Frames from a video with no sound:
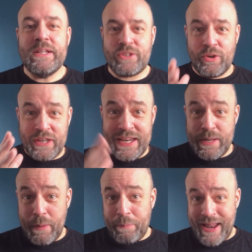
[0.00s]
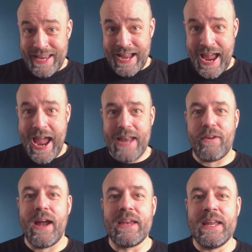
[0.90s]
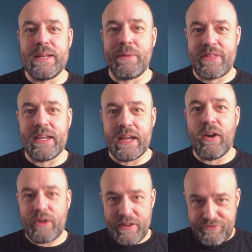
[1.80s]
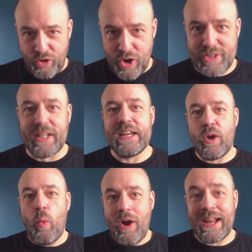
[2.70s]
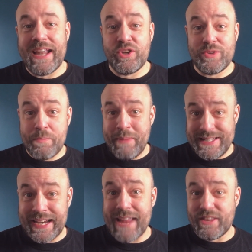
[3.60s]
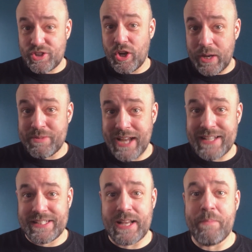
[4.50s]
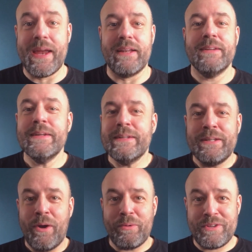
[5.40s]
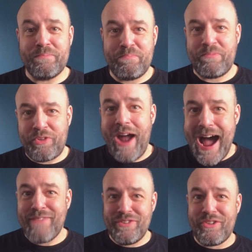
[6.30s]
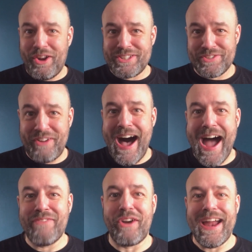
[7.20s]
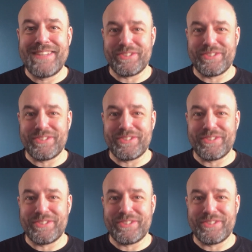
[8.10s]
So you need to be planning ahead, right? You need to be thinking, okay, firstly, what can I do to mitigate the circumstances I'm in? To thrive, you've got to survive, right?